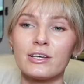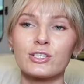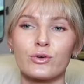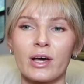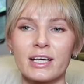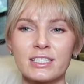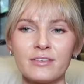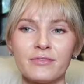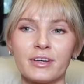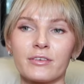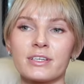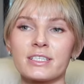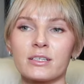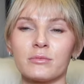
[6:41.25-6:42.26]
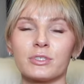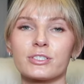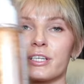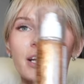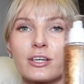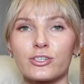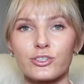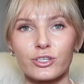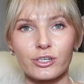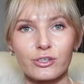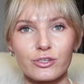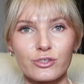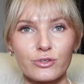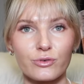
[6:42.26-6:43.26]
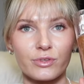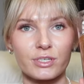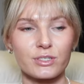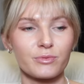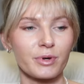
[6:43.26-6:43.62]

So it has a very similar texture to this